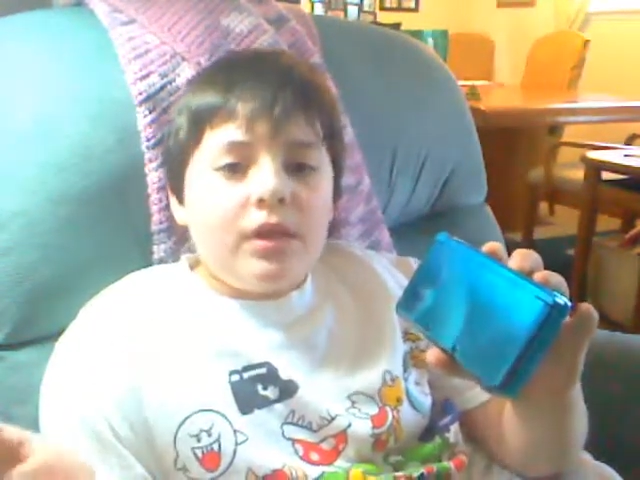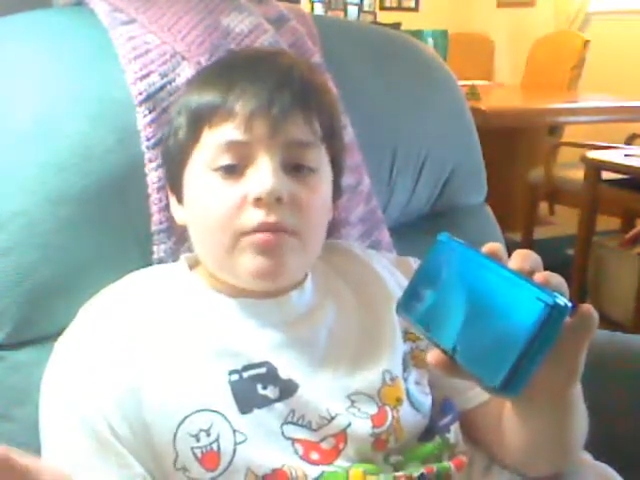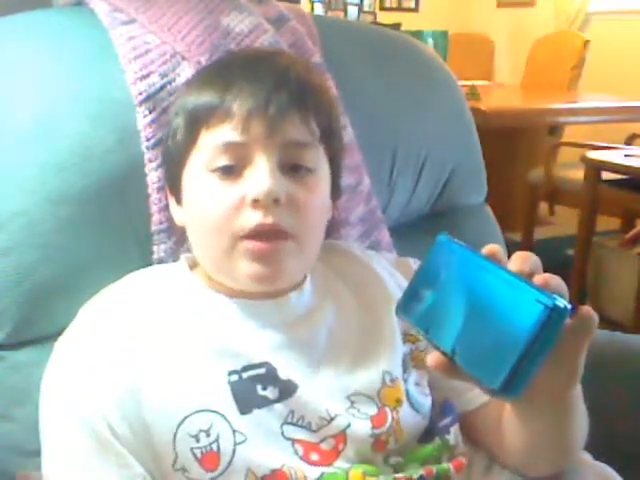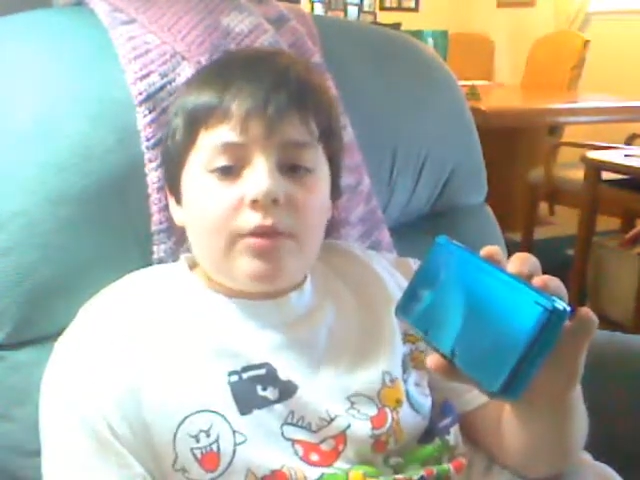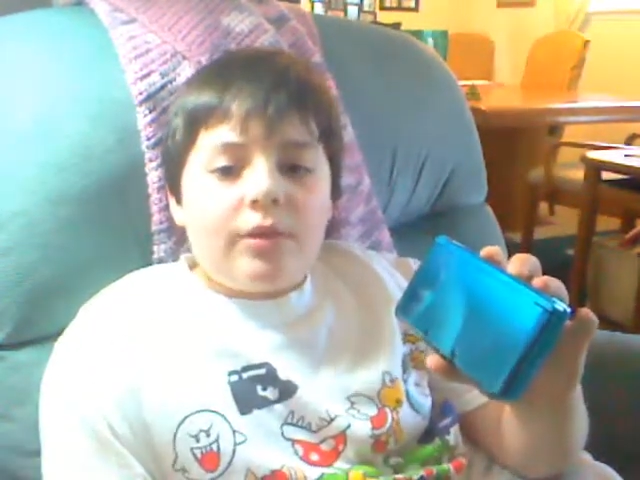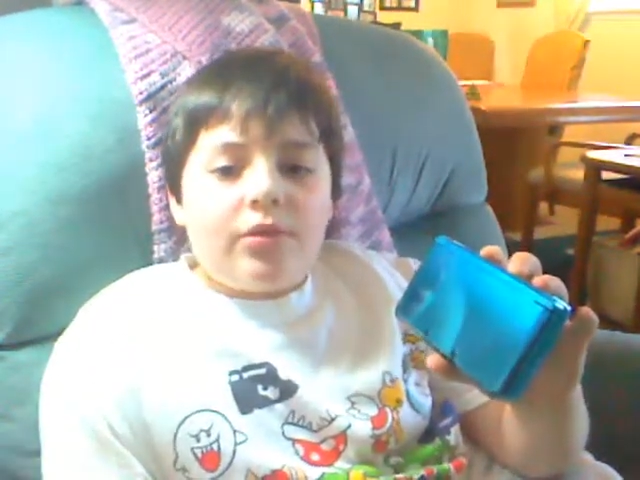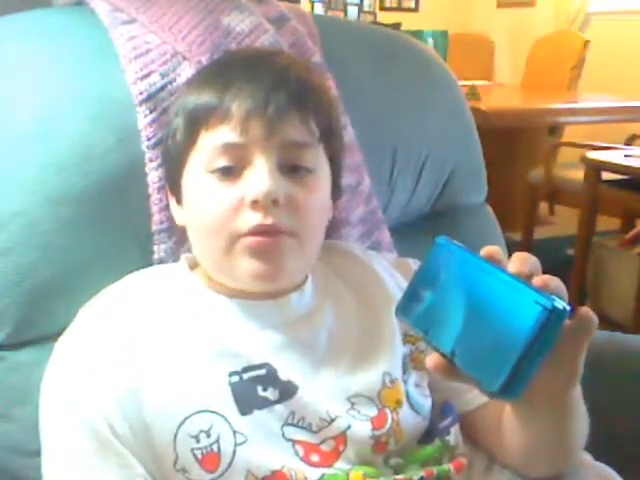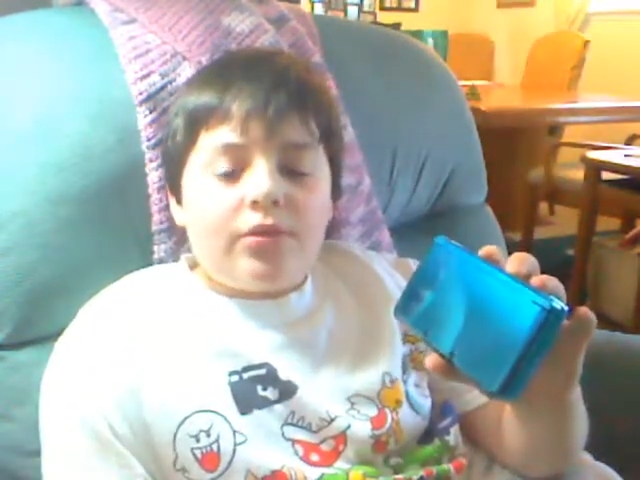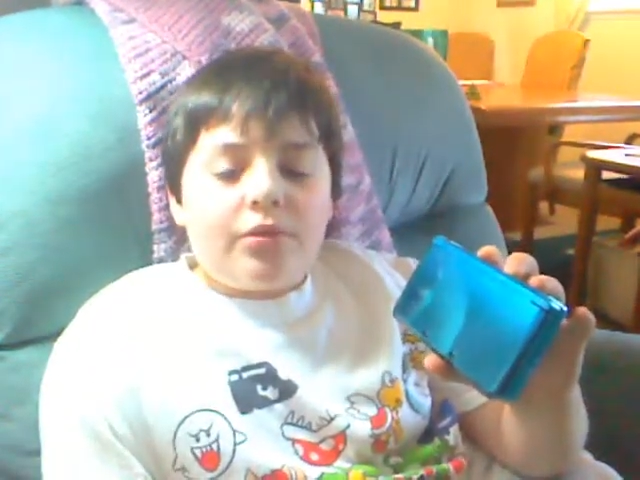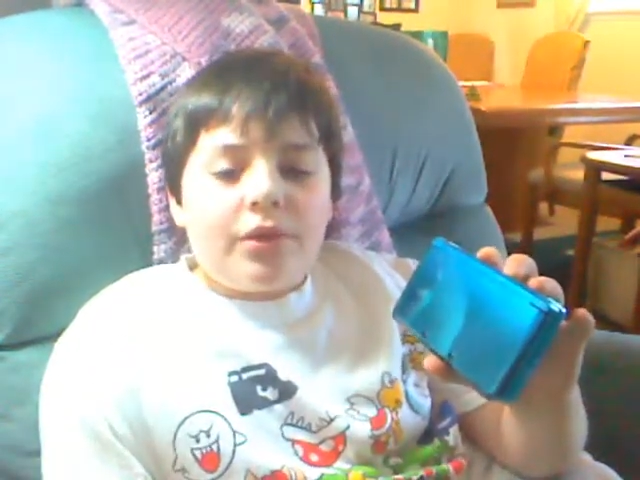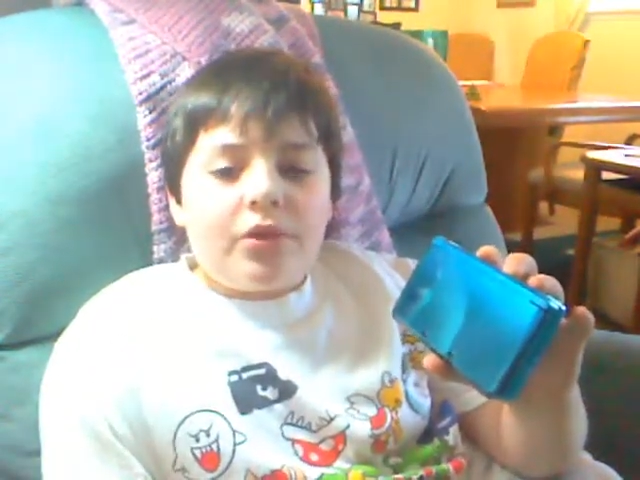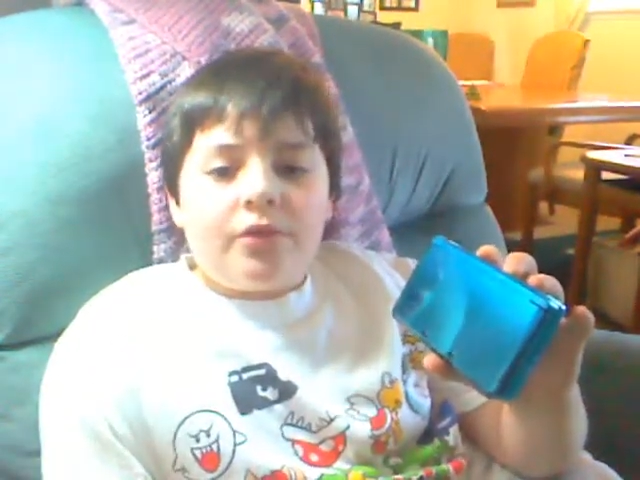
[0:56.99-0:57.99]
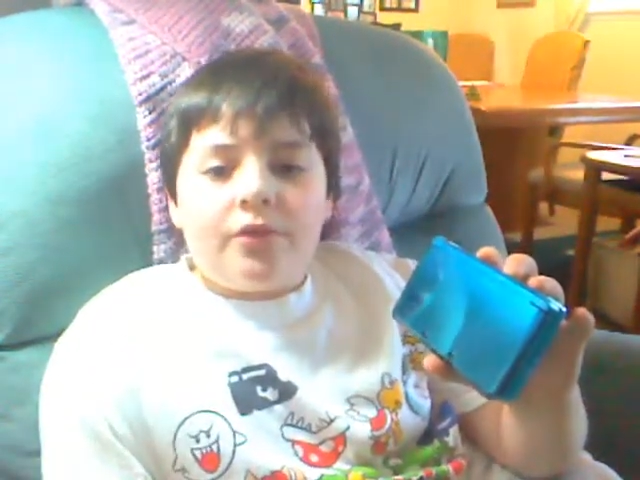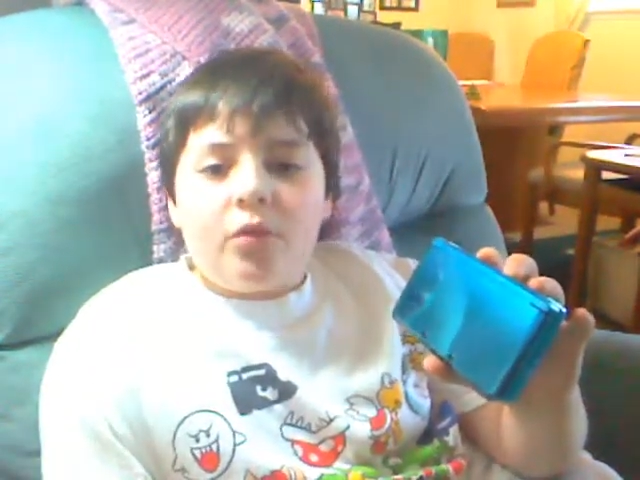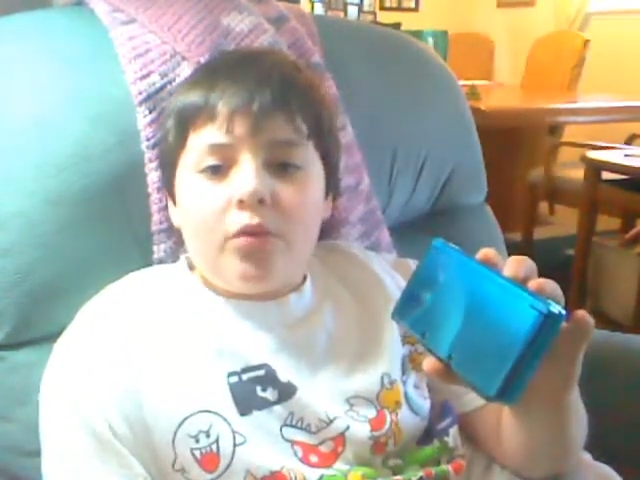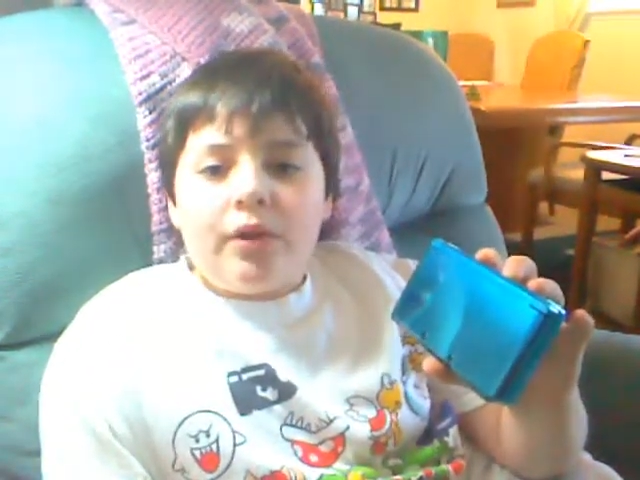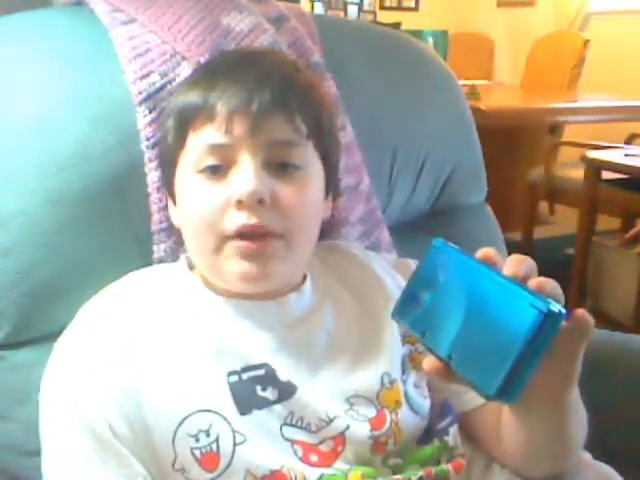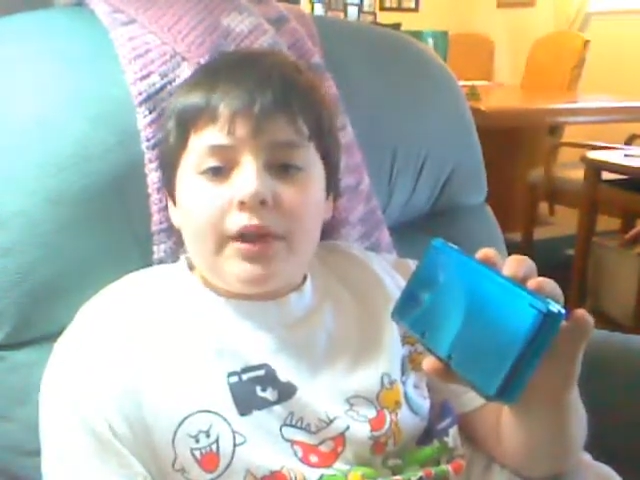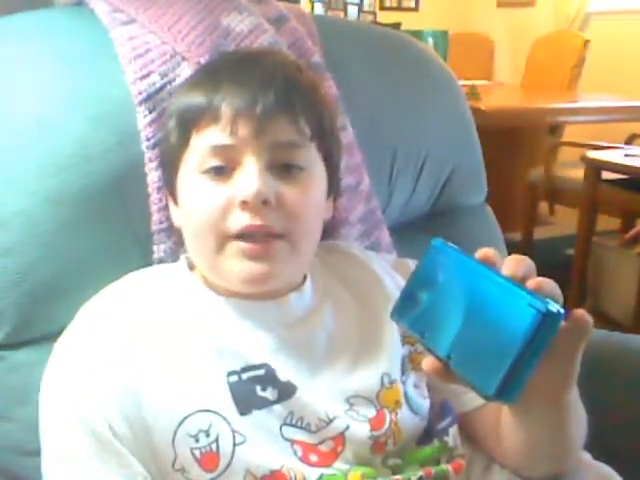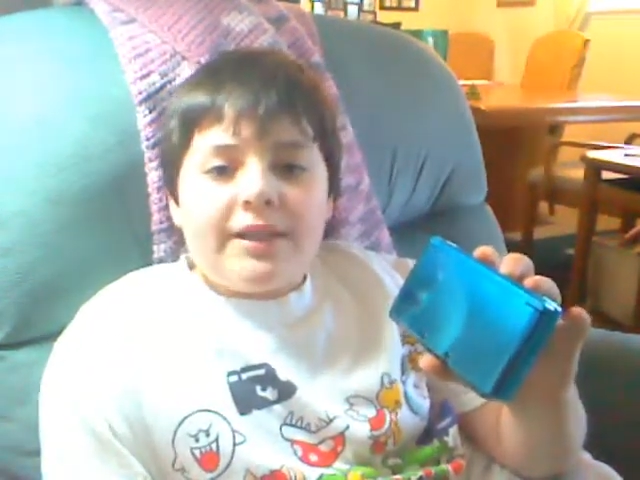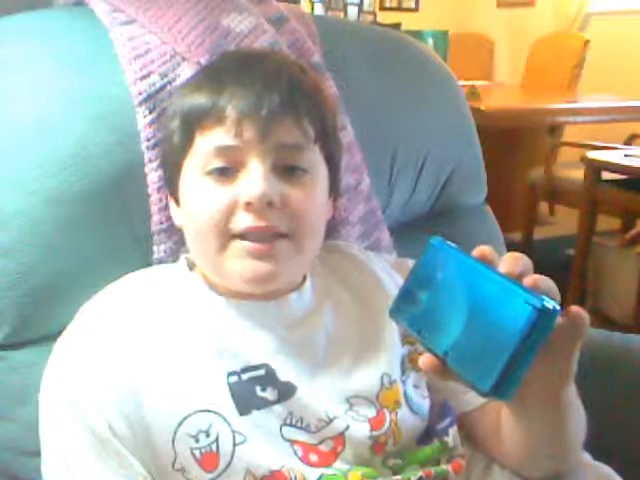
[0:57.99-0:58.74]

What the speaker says: maybe 3 or 4